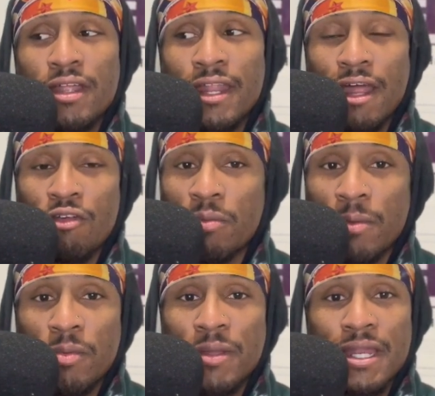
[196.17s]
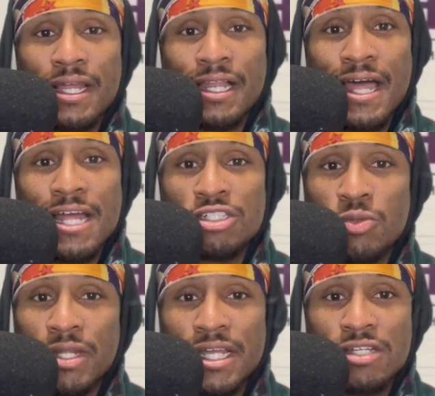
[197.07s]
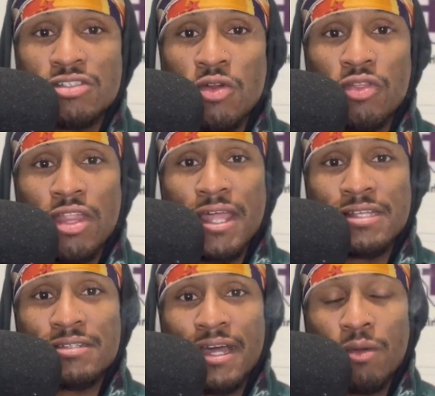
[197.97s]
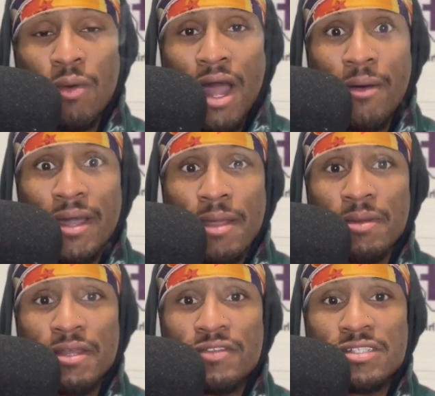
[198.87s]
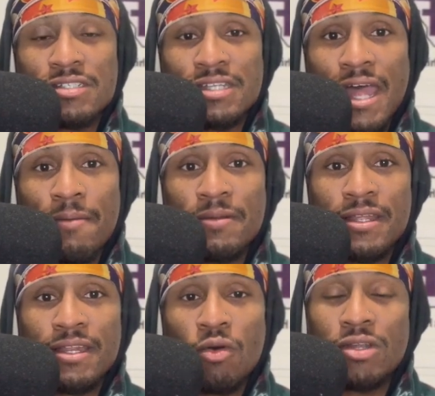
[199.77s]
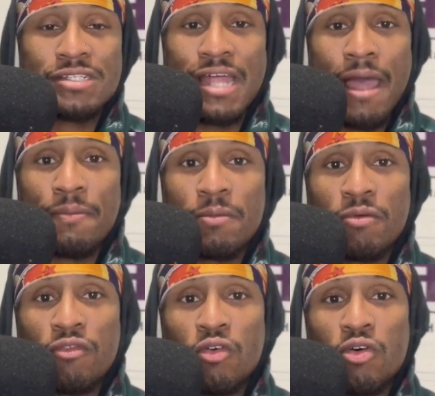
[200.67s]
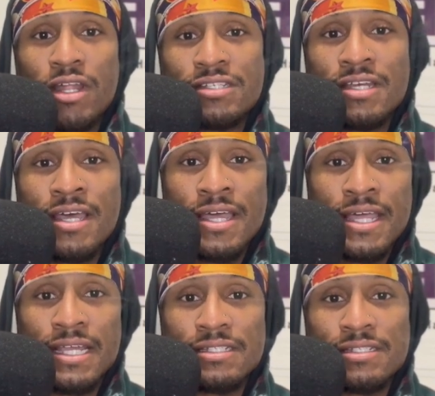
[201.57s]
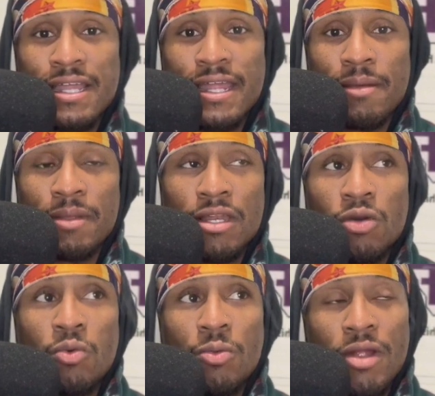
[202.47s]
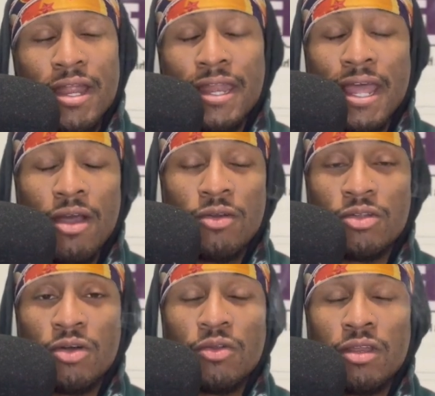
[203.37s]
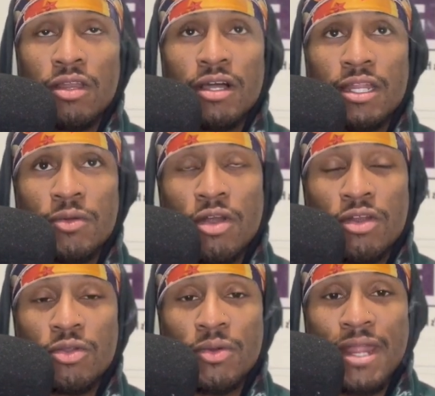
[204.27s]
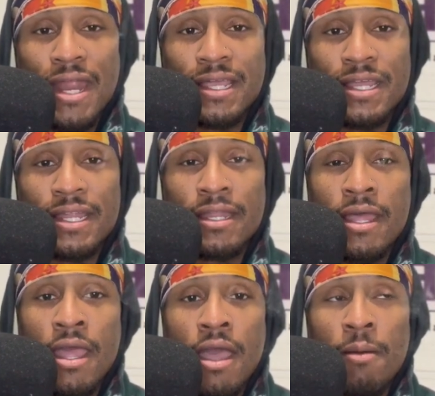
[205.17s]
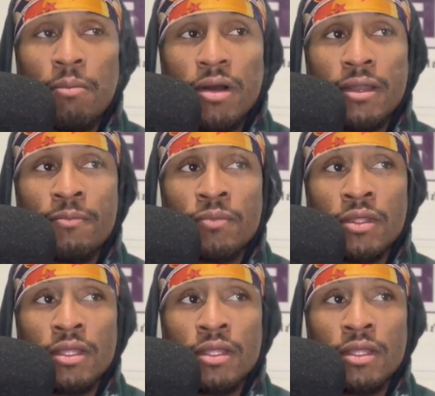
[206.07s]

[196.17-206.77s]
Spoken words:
and I remember being in class, you would hear certain things like, wow, I can't believe this is happening, or this happened before, that's insane. I mean, look where we're at now, you know, luckily we aren't doing that again. But